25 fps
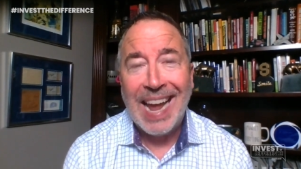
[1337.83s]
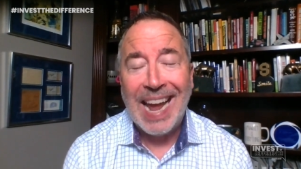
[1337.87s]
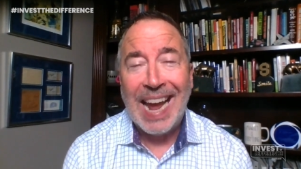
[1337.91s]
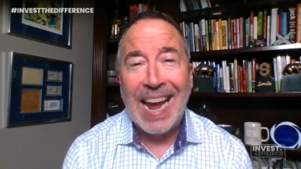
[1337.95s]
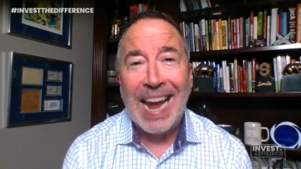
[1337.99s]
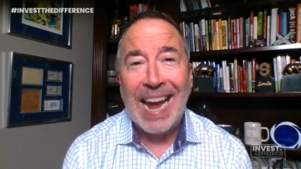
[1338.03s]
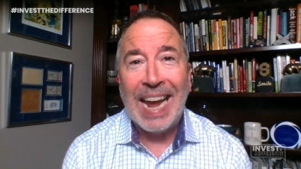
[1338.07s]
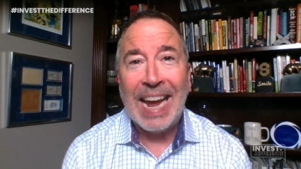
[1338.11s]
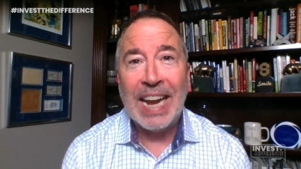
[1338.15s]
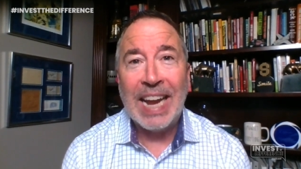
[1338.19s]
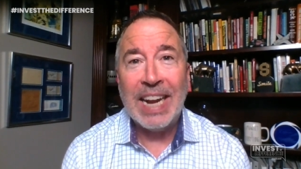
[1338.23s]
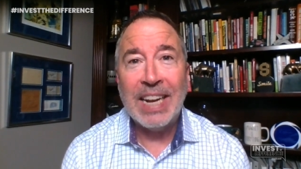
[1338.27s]

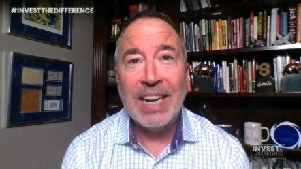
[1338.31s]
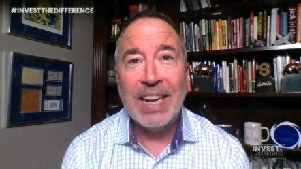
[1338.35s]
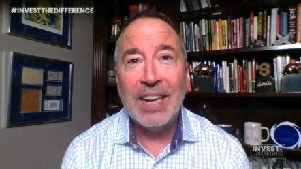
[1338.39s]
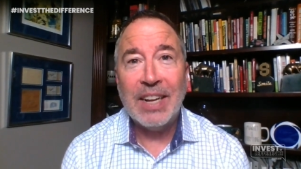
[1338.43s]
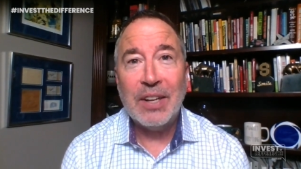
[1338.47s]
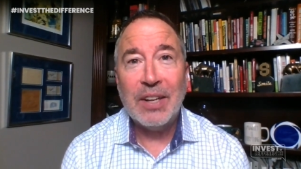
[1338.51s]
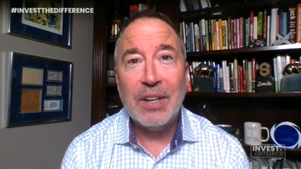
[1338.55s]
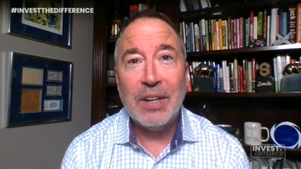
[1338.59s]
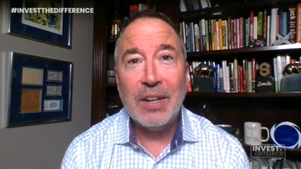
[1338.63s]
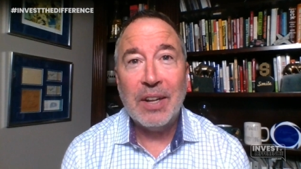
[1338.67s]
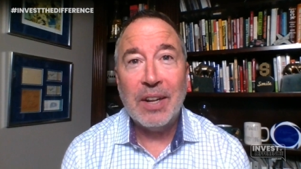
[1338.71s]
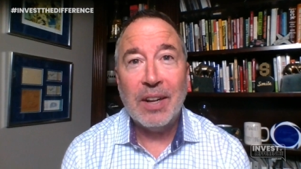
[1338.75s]
And
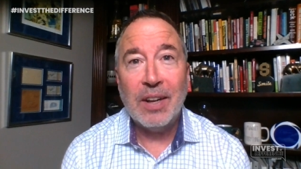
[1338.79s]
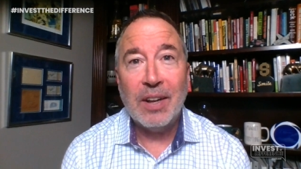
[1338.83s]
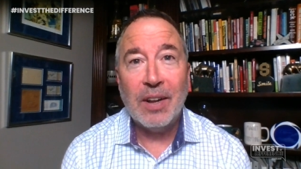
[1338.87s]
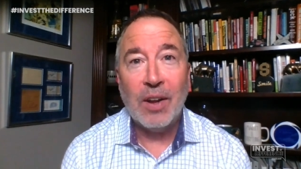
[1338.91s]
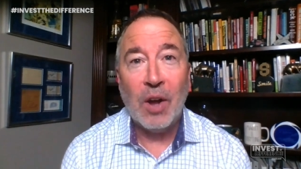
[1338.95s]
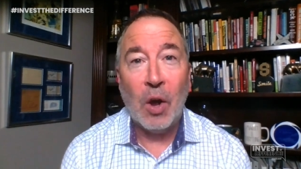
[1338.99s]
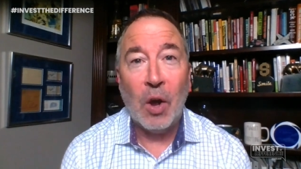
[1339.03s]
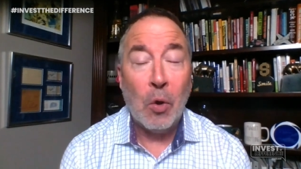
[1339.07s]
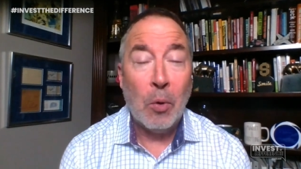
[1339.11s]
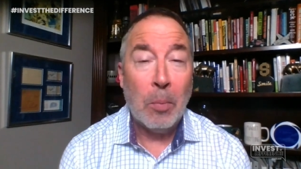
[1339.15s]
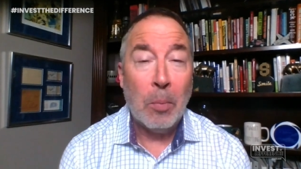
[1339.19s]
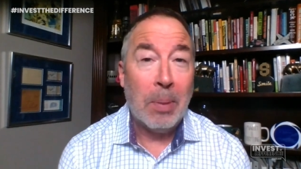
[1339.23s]

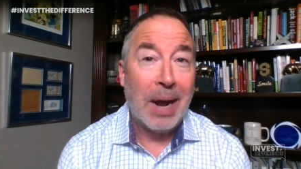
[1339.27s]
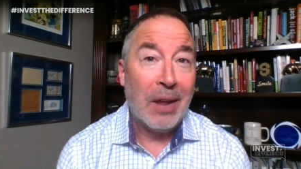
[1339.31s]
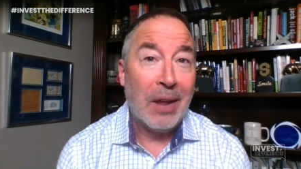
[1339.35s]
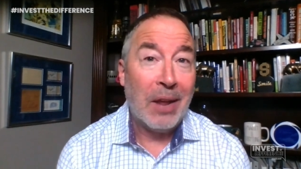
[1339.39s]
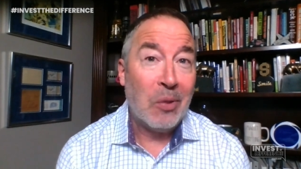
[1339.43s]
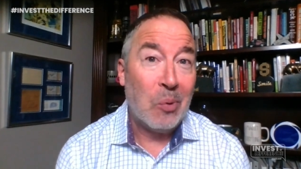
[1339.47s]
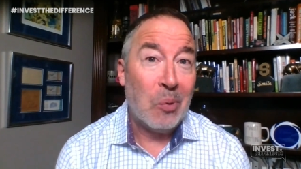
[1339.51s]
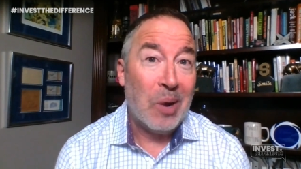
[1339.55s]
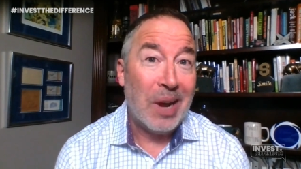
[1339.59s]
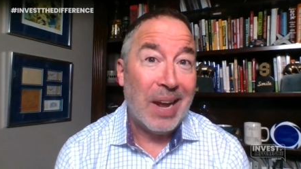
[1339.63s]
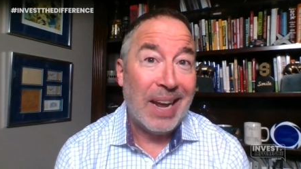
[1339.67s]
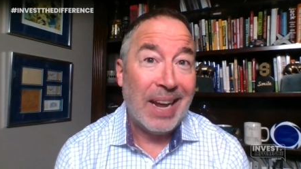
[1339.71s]
oh, by
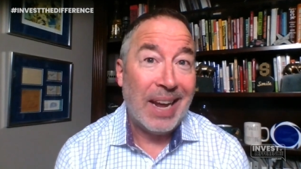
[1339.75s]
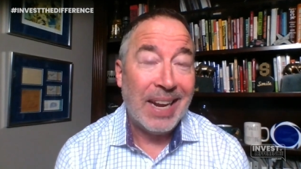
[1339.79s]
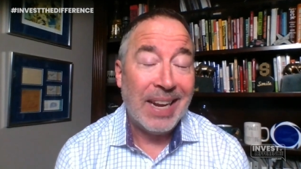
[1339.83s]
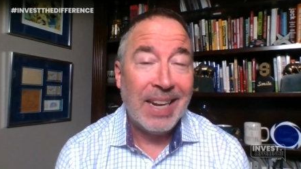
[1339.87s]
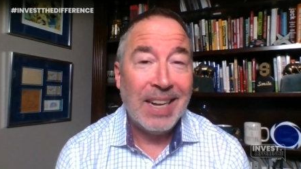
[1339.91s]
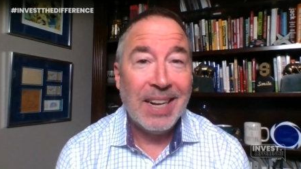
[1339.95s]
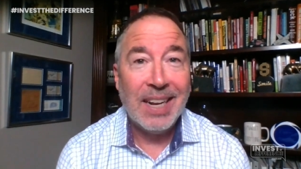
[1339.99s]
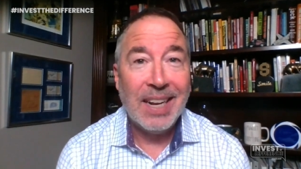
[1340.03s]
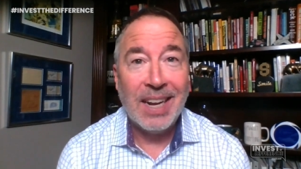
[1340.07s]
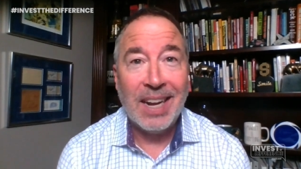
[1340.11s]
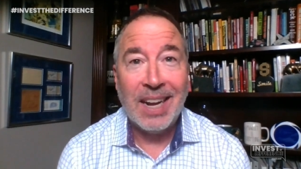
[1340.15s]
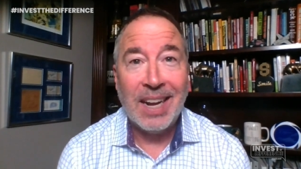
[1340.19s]
the
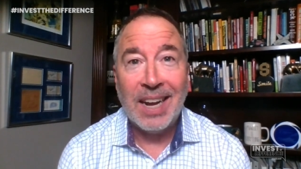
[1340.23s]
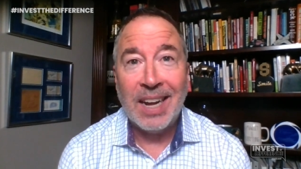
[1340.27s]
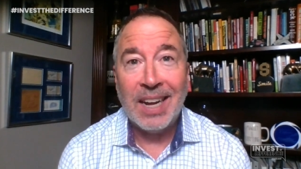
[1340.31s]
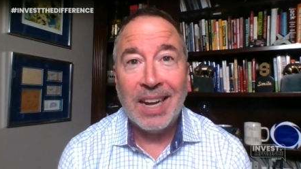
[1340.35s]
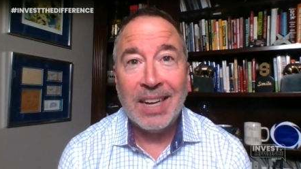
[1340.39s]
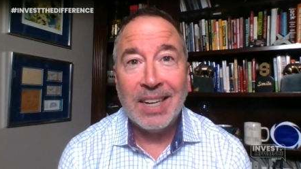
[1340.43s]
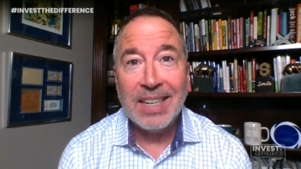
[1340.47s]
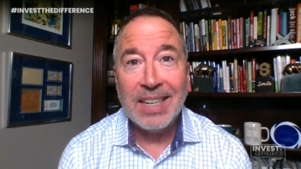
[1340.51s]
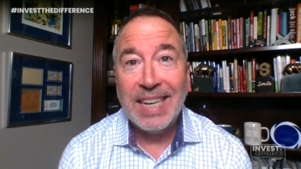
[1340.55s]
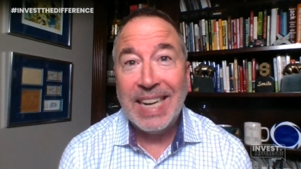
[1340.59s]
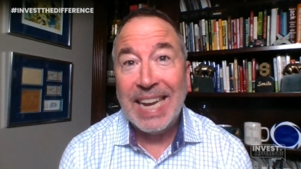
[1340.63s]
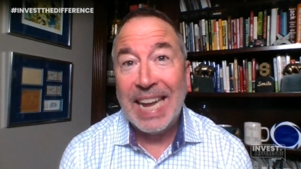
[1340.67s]
way,
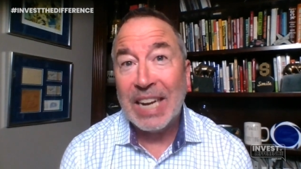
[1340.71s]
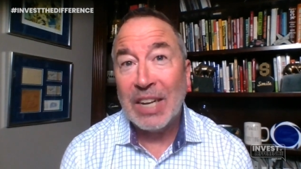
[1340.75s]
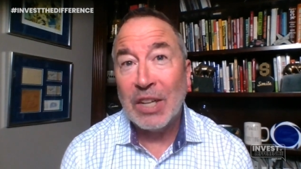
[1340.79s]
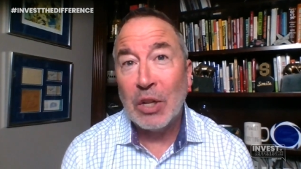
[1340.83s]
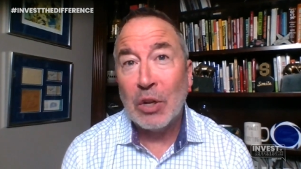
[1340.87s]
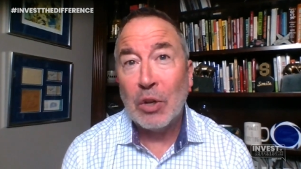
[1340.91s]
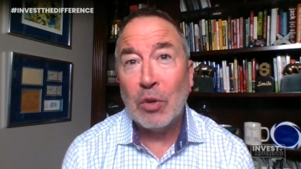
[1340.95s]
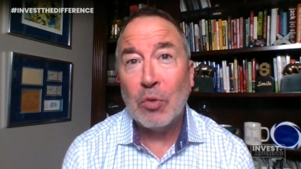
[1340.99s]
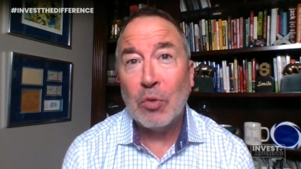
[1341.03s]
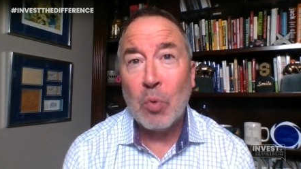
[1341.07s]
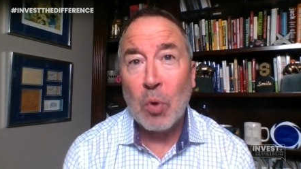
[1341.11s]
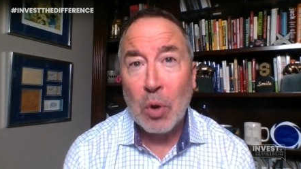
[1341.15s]
uh, get a
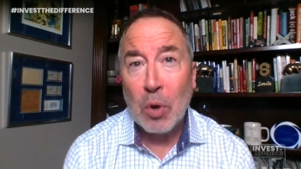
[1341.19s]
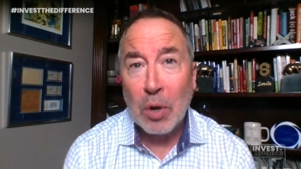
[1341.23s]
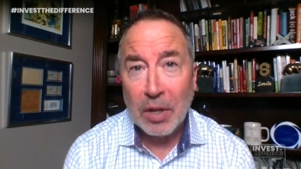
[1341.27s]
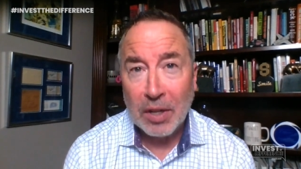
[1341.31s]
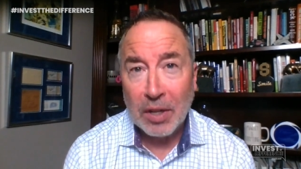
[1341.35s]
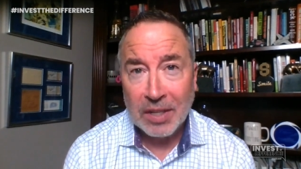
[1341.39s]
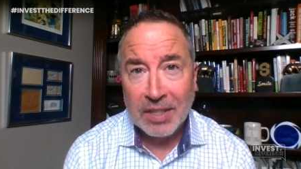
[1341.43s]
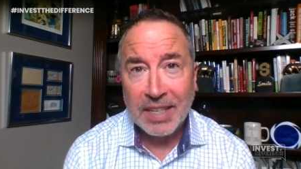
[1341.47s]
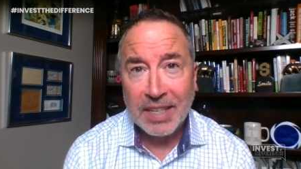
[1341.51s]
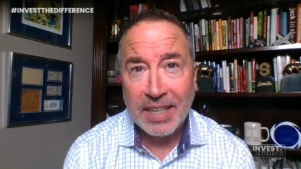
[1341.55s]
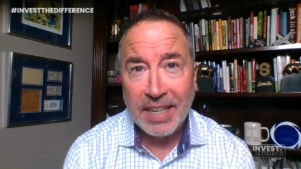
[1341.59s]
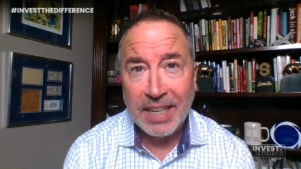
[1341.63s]
little
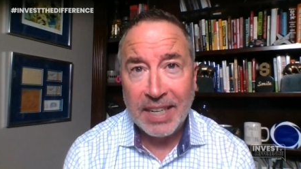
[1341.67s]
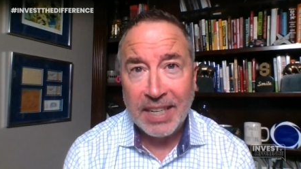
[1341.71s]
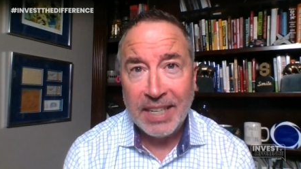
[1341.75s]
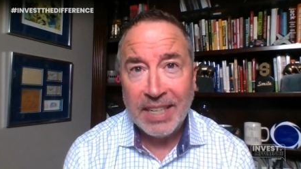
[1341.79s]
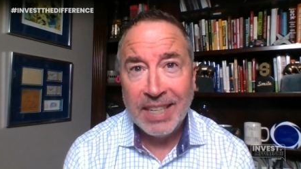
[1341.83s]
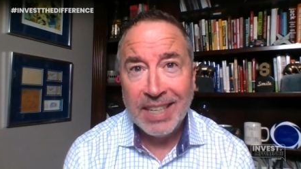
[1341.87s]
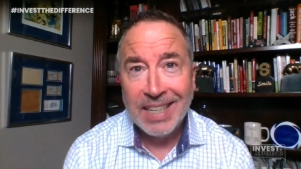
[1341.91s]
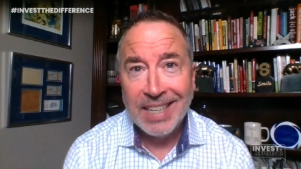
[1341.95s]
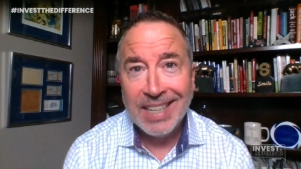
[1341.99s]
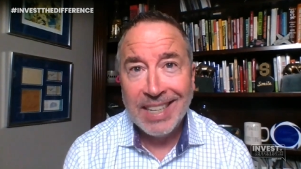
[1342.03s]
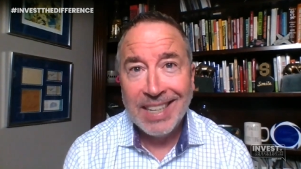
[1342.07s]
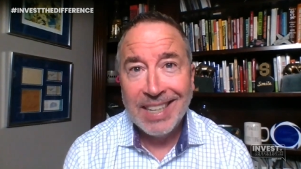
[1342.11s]
royalty